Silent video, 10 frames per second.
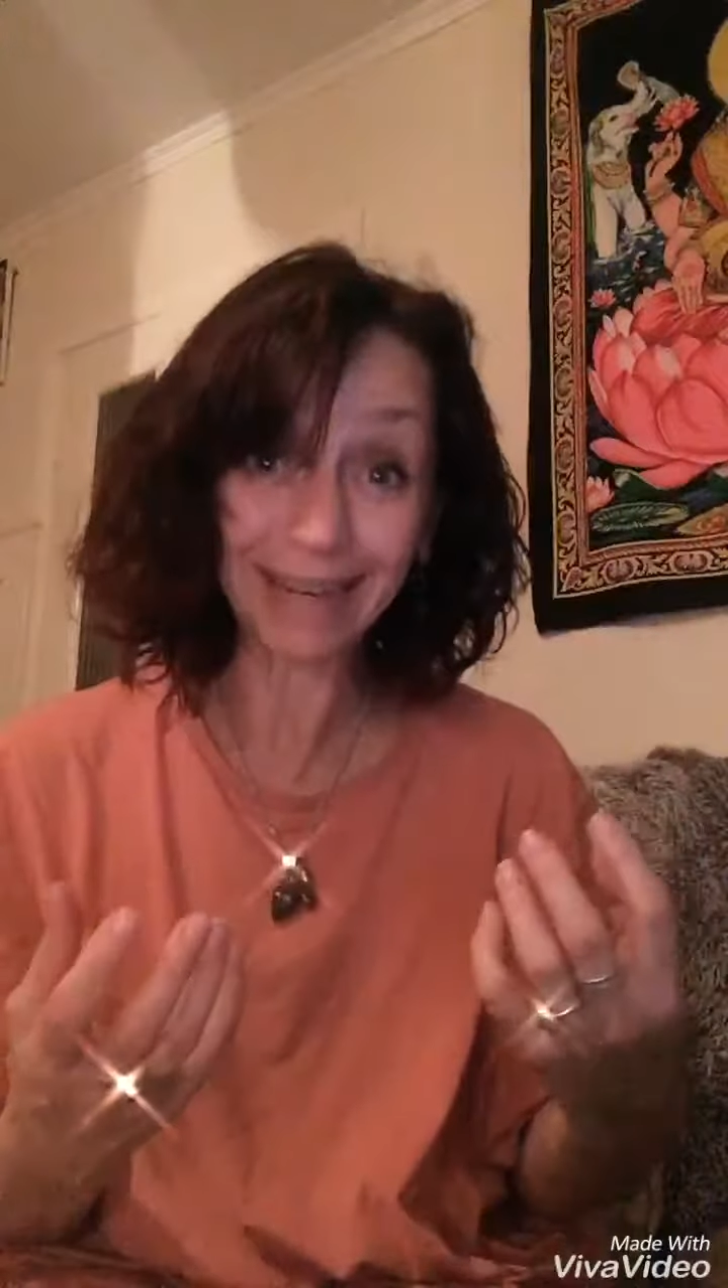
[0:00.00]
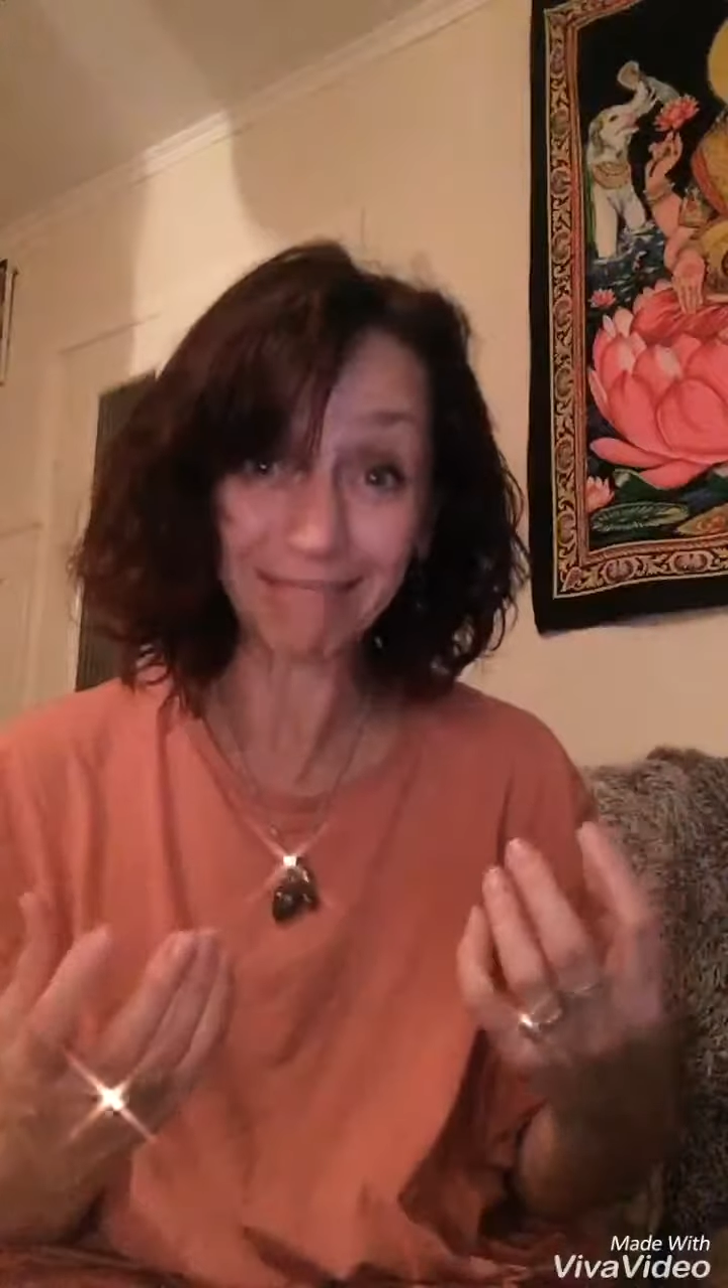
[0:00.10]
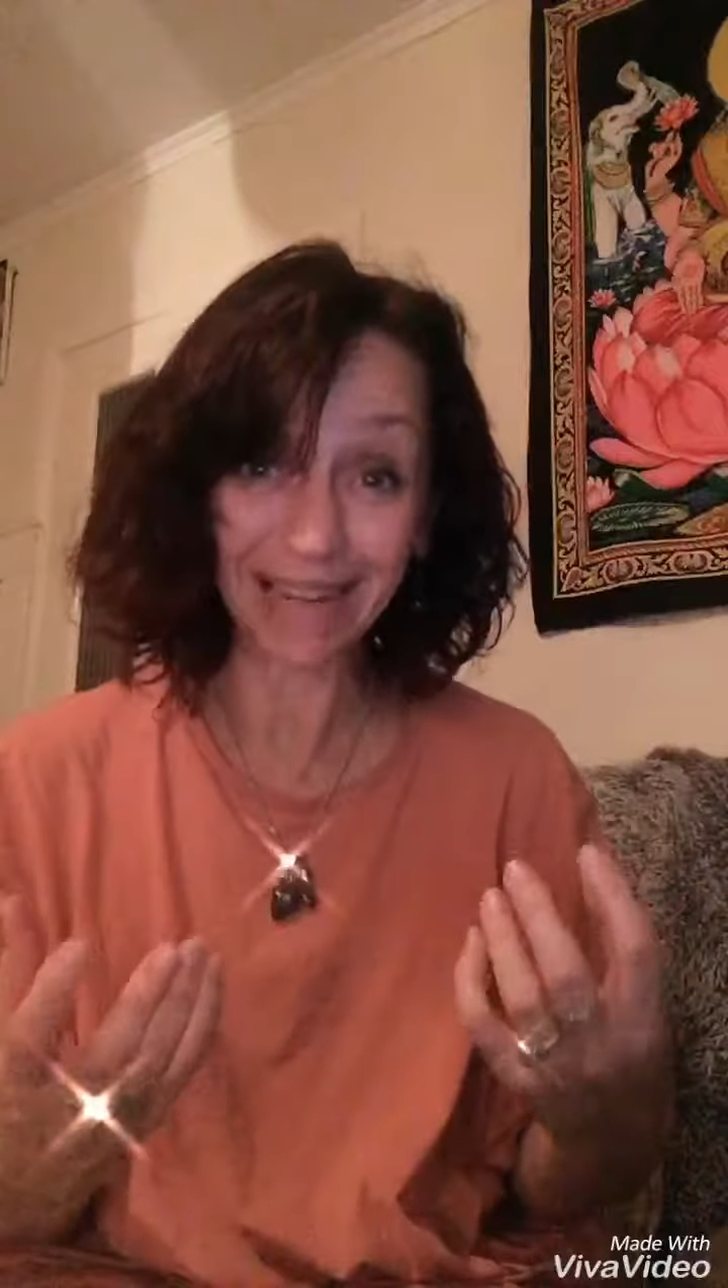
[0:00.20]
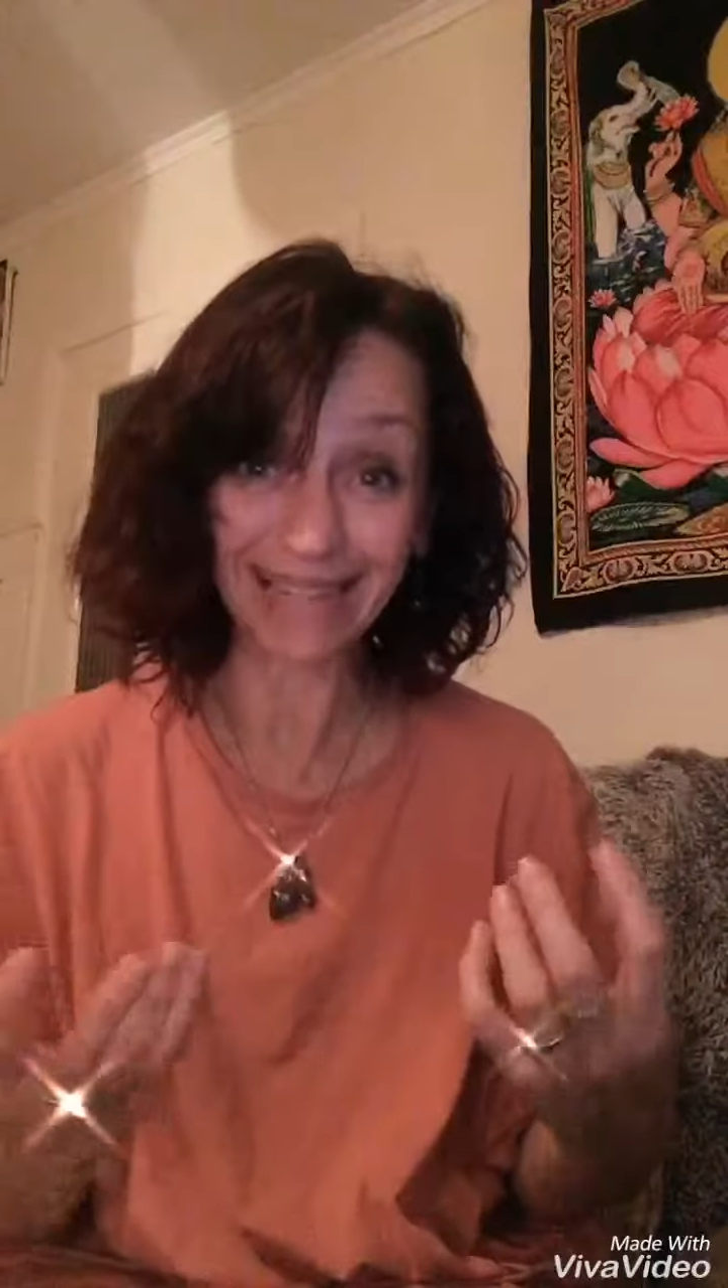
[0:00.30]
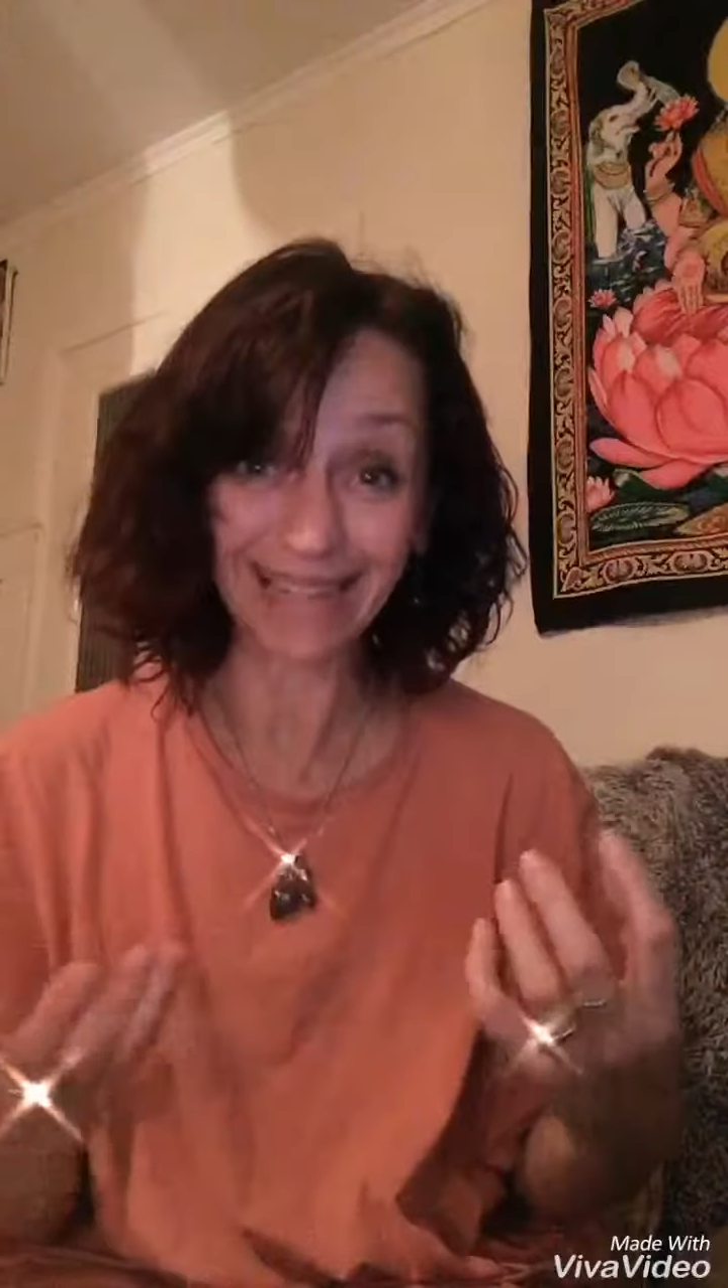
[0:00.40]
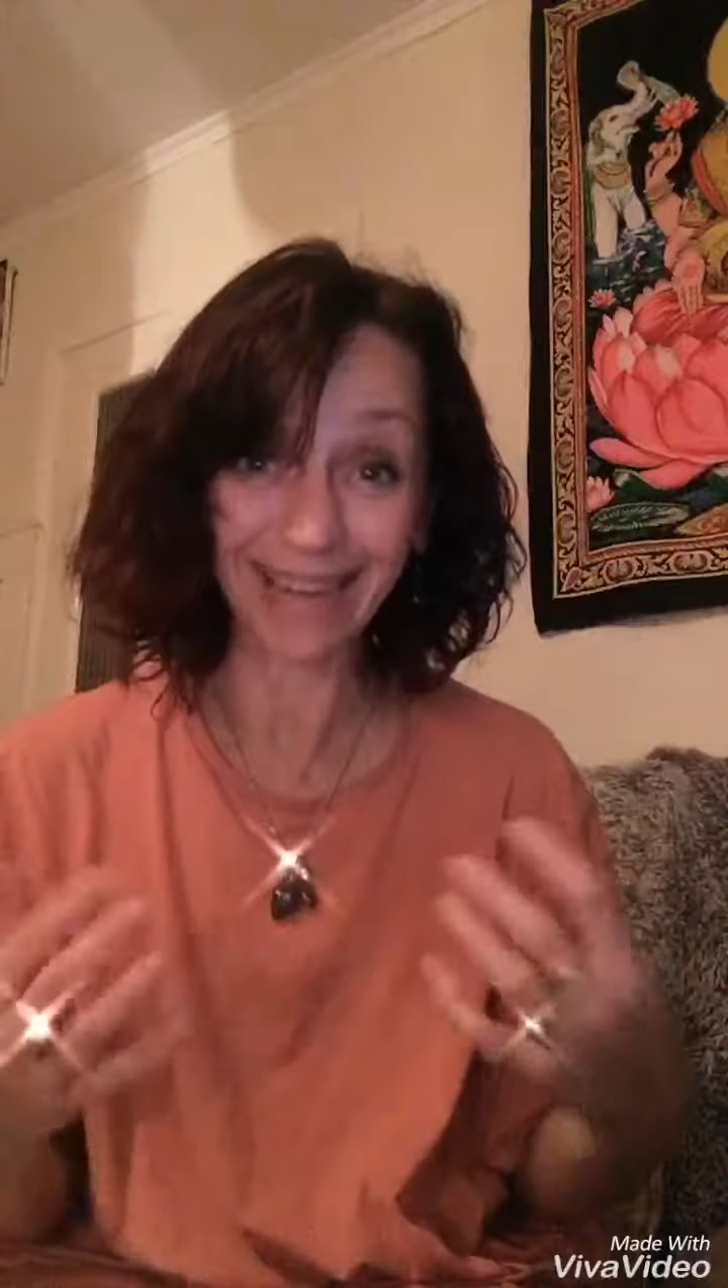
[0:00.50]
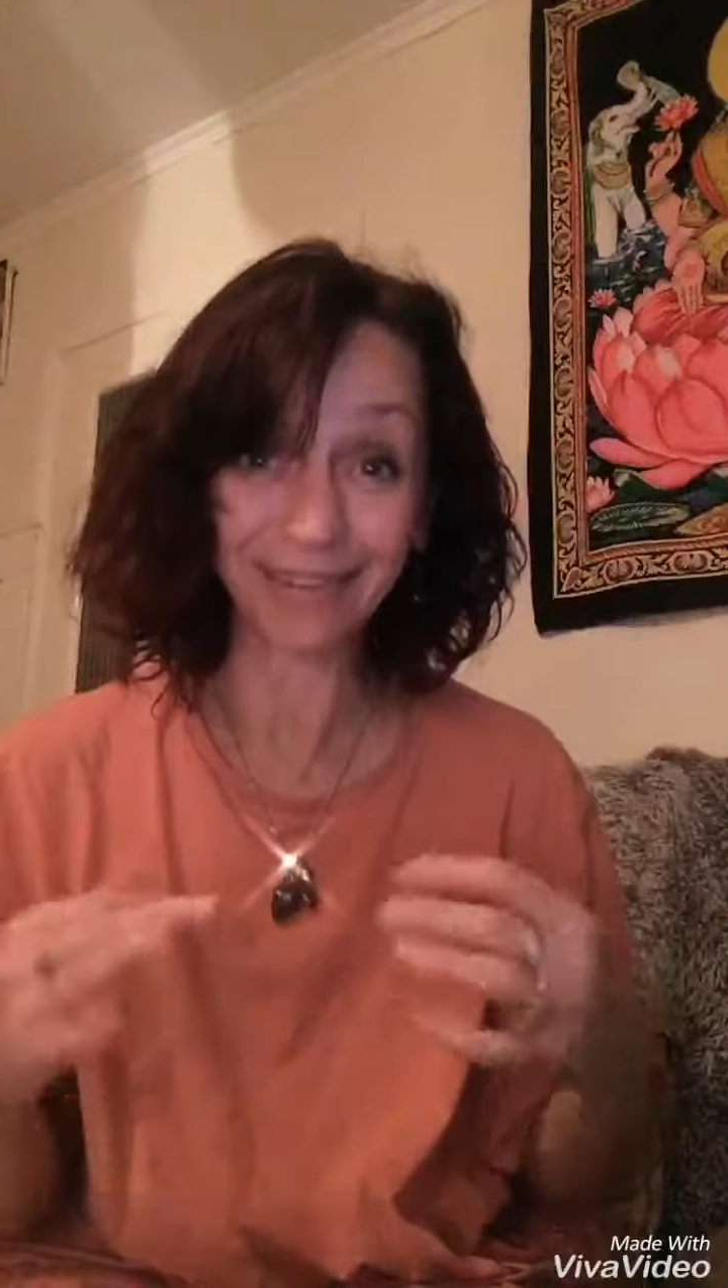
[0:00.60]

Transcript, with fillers: amazing.